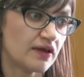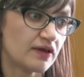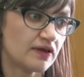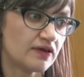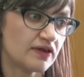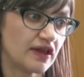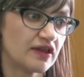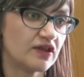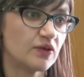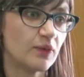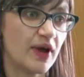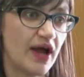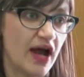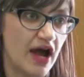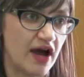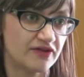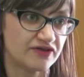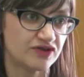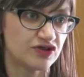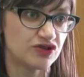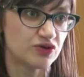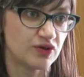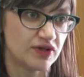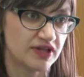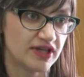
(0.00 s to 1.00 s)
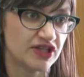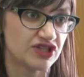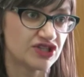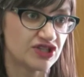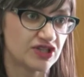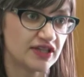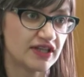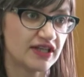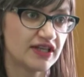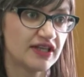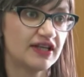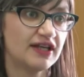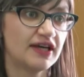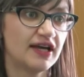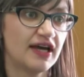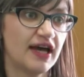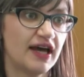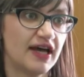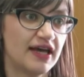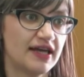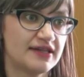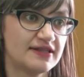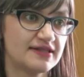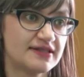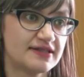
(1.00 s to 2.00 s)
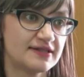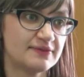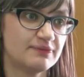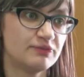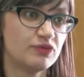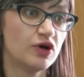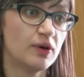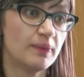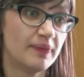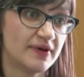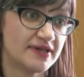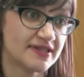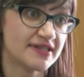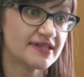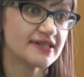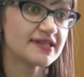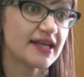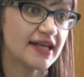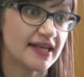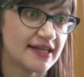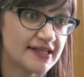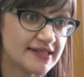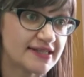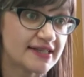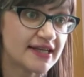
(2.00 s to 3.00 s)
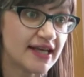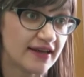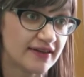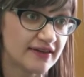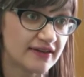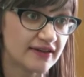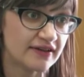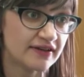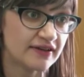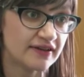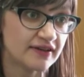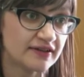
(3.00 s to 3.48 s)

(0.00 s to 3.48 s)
thing that we have to do initially is put a business case together